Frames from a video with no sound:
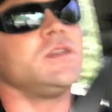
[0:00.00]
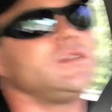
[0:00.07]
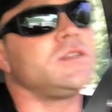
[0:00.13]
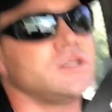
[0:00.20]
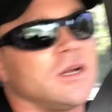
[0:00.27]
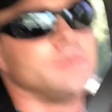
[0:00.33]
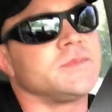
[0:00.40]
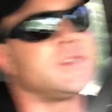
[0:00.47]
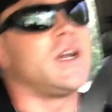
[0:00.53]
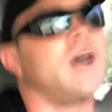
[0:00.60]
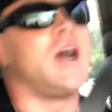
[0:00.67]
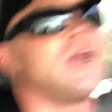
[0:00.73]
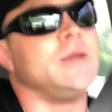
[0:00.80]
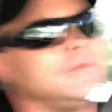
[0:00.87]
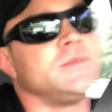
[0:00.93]

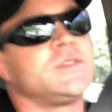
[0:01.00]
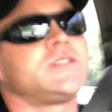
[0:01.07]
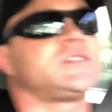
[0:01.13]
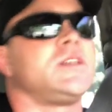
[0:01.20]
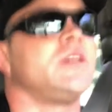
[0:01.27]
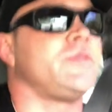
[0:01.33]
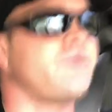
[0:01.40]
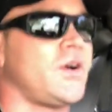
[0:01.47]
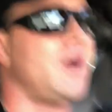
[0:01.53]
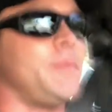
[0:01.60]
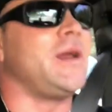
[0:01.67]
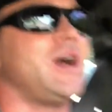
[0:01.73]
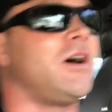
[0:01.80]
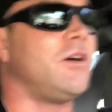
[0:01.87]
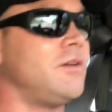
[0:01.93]
Sometimes if
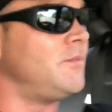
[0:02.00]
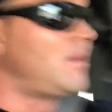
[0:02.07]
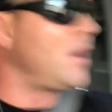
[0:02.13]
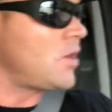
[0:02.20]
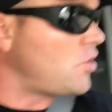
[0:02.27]
I'm out in my